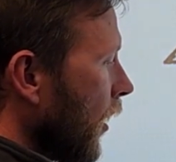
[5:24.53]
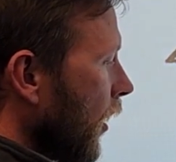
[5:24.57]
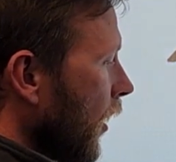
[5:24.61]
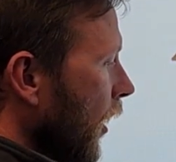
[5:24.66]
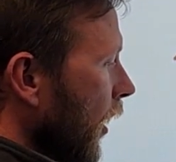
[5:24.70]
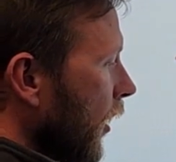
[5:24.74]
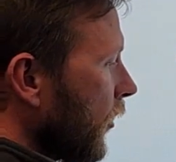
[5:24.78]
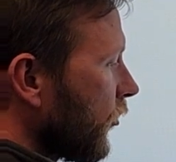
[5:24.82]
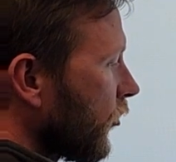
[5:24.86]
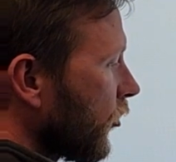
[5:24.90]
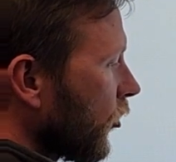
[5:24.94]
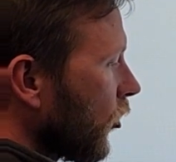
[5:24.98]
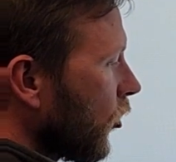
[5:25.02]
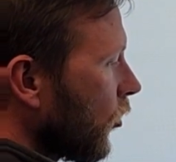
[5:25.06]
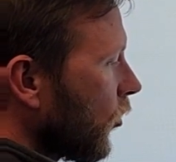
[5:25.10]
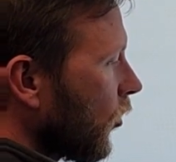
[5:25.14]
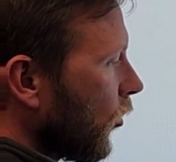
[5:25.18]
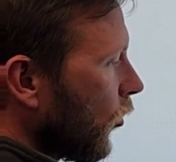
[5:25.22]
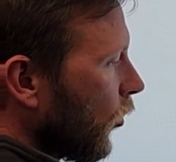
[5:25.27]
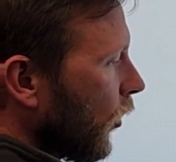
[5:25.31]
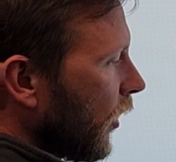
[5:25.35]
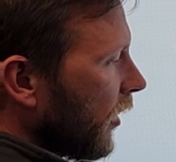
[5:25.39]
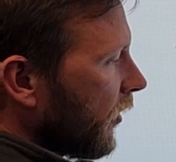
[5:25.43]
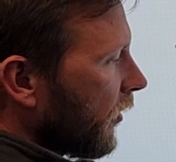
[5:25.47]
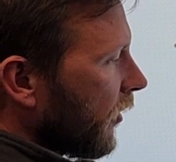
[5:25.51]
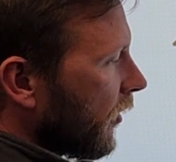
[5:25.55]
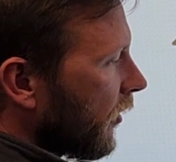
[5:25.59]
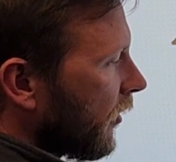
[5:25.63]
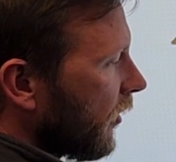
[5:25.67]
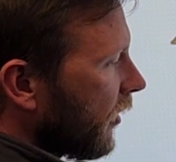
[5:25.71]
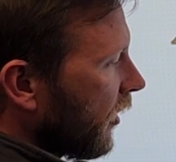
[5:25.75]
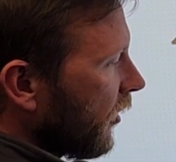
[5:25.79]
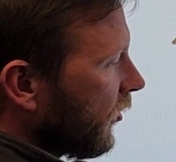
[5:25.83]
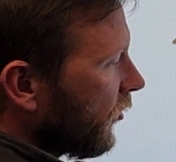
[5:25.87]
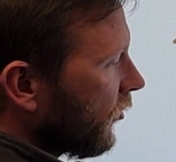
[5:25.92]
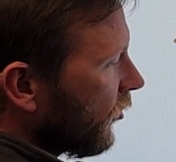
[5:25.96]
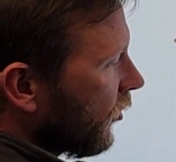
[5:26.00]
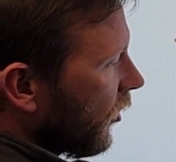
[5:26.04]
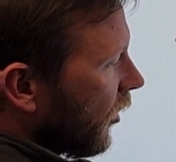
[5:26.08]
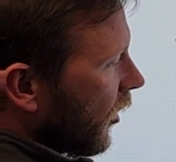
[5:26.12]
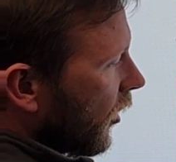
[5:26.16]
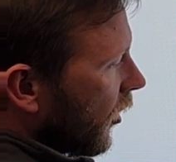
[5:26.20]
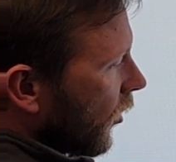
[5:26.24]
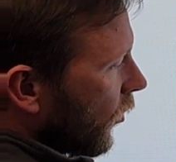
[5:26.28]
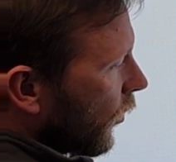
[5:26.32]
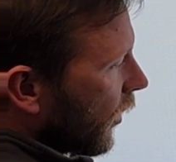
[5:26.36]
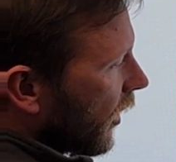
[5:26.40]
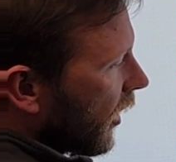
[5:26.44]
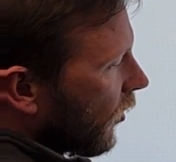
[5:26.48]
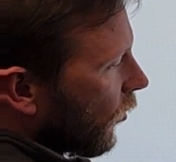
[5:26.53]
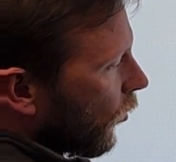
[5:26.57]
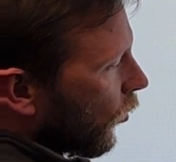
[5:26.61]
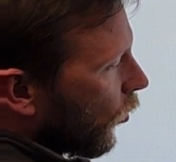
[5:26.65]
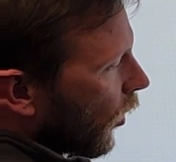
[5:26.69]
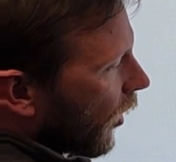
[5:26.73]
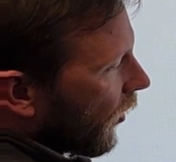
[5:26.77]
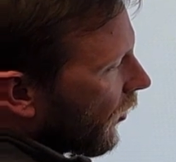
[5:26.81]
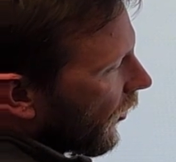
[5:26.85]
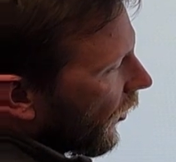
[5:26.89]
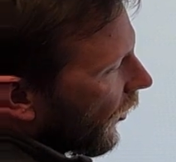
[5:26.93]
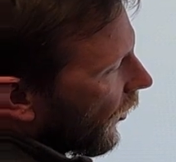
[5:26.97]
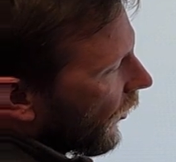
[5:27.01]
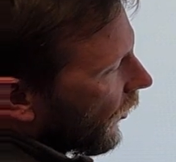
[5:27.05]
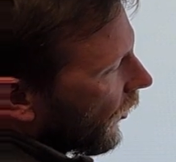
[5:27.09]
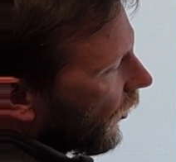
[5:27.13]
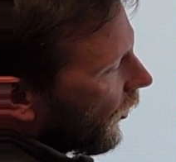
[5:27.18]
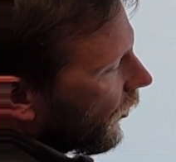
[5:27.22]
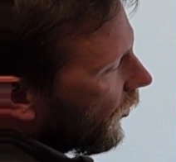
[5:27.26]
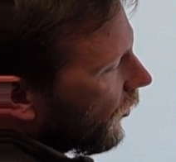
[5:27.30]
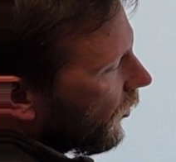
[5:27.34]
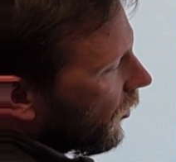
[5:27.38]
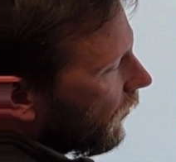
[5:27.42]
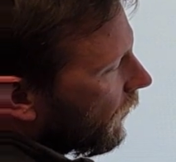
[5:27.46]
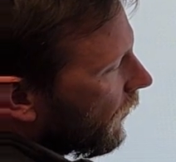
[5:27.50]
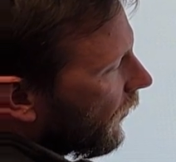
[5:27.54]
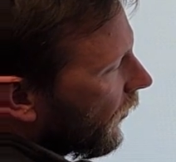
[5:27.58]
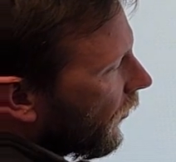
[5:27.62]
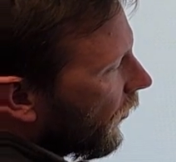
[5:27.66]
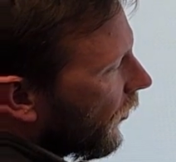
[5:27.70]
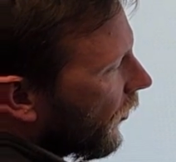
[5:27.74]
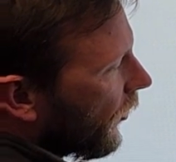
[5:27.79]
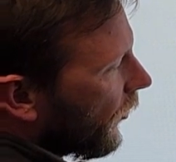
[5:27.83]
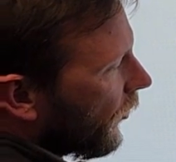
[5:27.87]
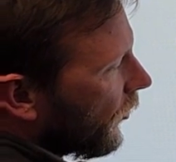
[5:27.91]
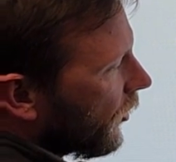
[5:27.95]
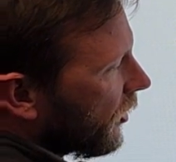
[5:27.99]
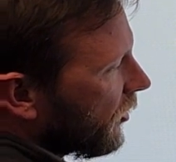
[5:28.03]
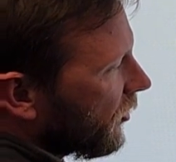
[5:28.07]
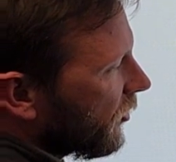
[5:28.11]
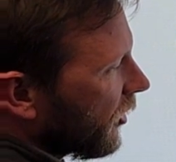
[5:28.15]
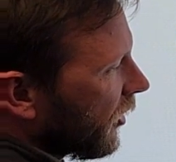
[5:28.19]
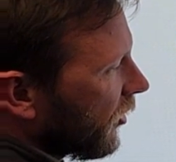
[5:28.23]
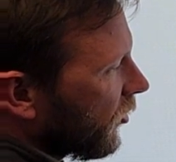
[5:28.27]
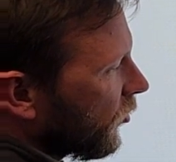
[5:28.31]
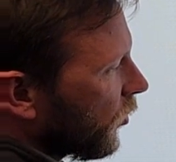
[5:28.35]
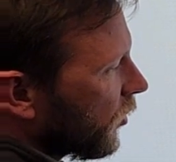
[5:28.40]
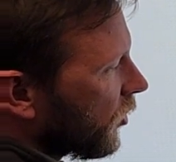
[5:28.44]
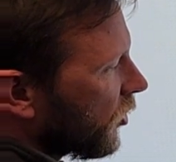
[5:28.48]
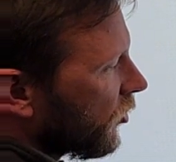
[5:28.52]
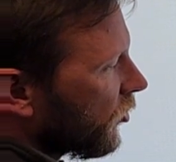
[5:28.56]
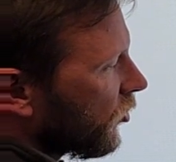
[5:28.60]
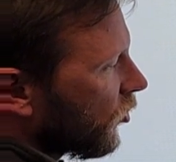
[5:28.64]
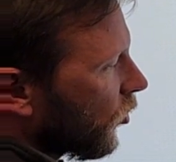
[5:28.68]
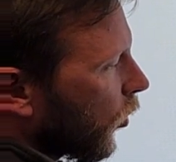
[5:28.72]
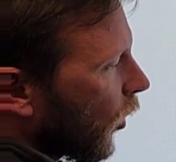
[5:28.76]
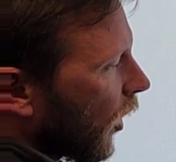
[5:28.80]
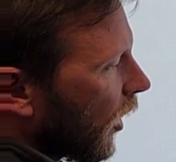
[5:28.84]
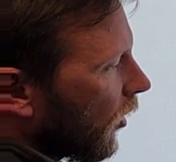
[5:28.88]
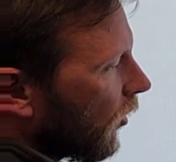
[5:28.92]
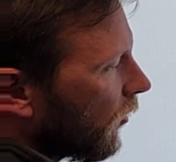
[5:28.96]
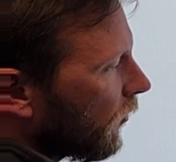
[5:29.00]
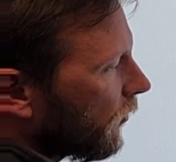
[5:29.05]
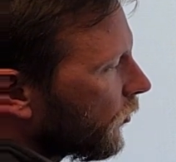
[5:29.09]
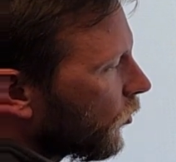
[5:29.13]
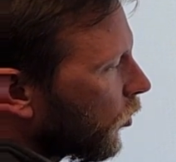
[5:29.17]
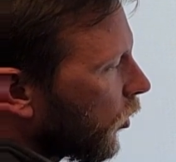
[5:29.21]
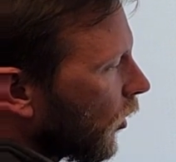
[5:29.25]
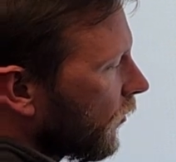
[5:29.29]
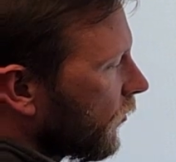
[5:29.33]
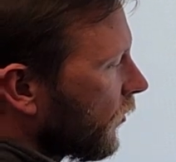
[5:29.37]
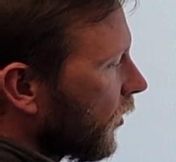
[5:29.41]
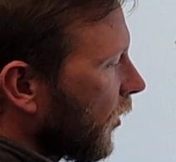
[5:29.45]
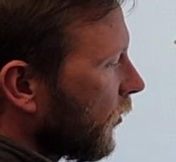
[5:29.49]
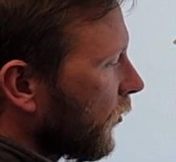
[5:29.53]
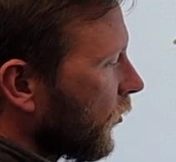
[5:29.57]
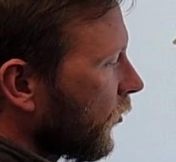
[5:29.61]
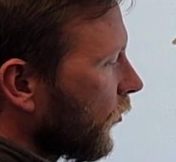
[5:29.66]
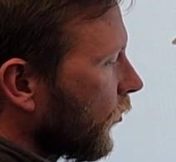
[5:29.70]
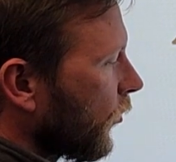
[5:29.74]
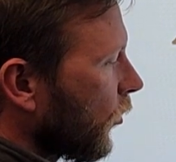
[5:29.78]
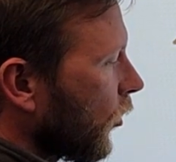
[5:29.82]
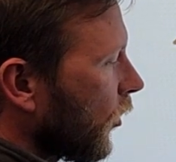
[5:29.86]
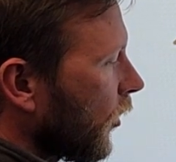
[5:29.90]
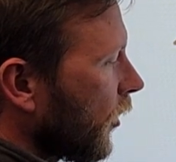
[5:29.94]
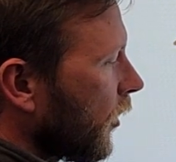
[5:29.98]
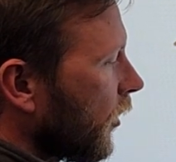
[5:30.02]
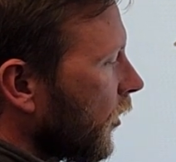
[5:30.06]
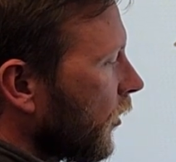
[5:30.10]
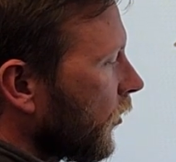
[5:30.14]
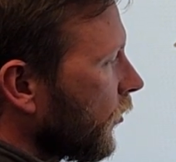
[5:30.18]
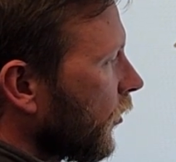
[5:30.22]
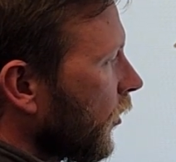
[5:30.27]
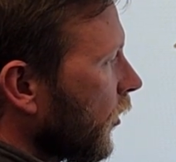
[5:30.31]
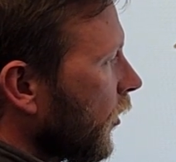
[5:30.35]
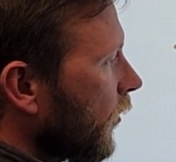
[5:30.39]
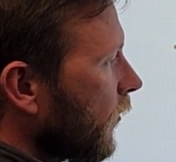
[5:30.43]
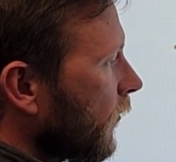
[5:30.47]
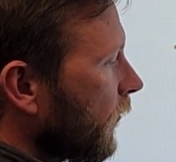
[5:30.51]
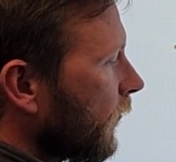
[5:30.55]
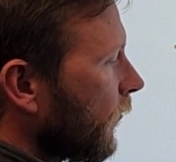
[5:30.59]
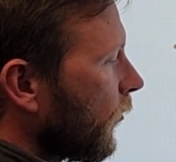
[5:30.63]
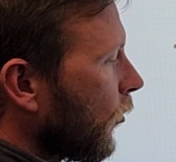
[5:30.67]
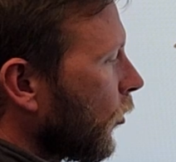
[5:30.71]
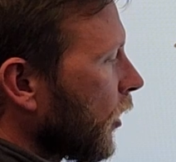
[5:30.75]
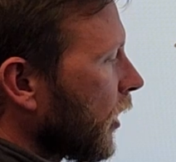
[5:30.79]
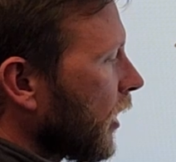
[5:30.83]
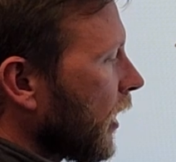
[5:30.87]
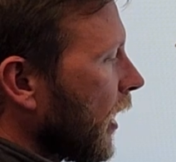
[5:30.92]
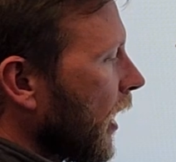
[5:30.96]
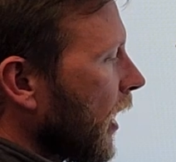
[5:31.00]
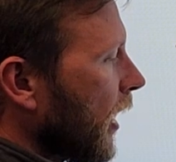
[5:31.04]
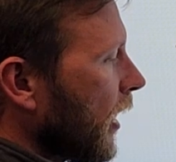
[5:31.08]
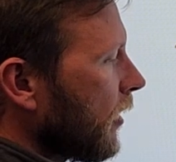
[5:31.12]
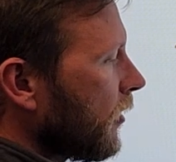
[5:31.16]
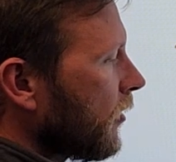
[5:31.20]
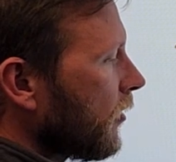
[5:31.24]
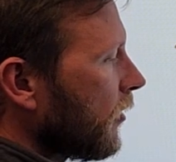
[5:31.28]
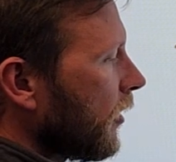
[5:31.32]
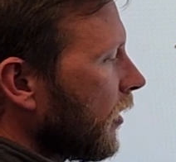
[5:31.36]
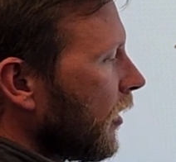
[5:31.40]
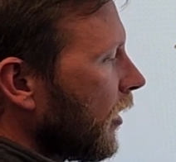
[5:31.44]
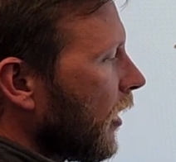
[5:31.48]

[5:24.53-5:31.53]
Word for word: And so with this, we get one third of 36, which is 12. 12 times four is 48.